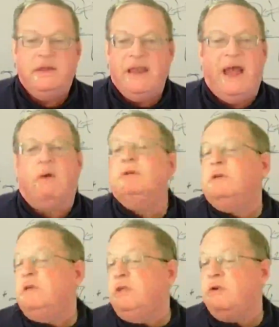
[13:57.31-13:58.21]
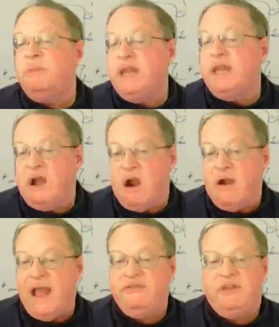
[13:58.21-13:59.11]
Now, you could be in a car
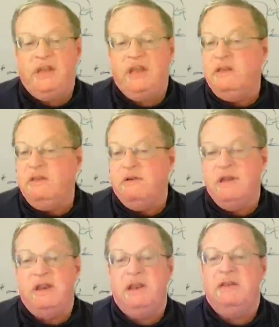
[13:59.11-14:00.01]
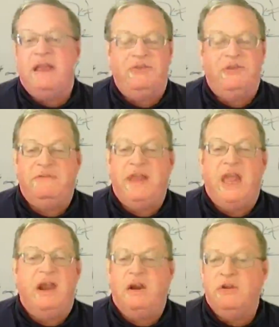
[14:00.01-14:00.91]
accident, you're in intensive
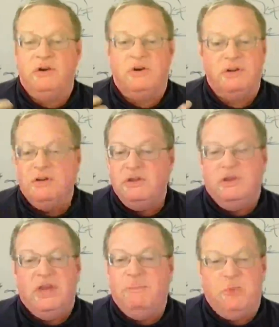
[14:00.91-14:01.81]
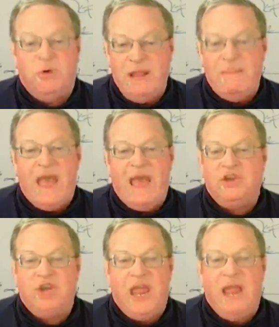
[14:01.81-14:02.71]
care, you're in pretty bad
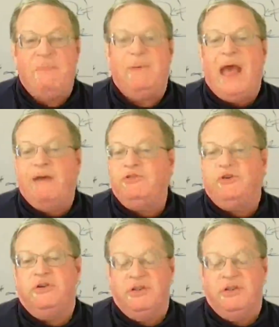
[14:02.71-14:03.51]
shape after